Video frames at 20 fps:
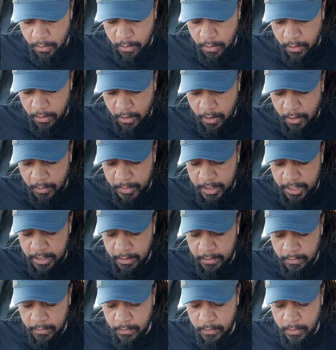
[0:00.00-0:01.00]
You know I
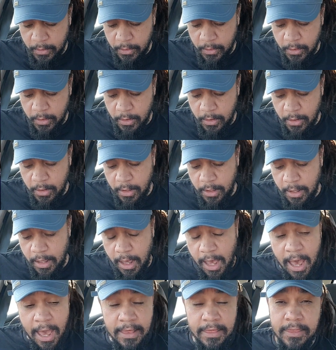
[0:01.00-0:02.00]
mean?
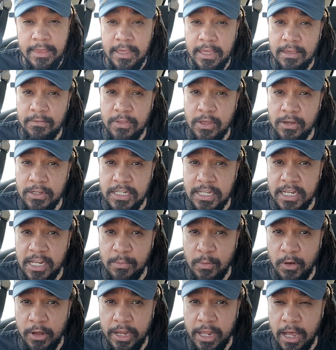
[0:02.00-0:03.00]
I think if there was
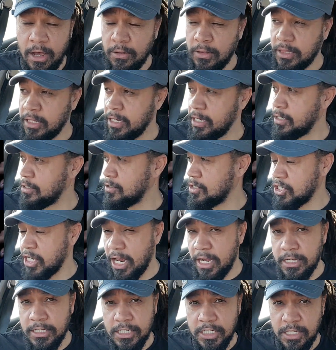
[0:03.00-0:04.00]
anybody out there to
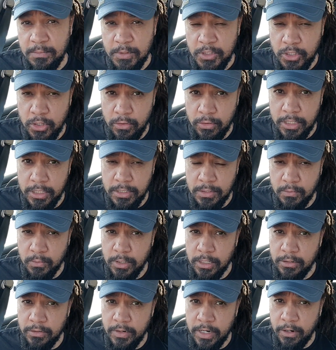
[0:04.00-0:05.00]
challenge Kipchoge's
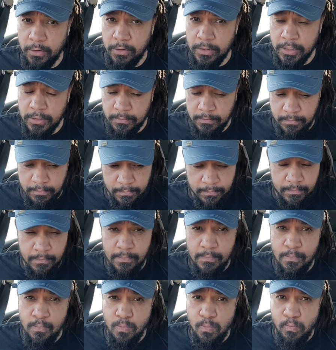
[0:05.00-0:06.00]
world record,
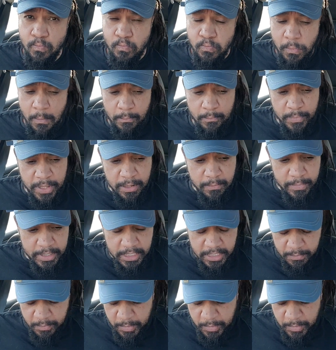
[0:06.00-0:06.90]
be Mr.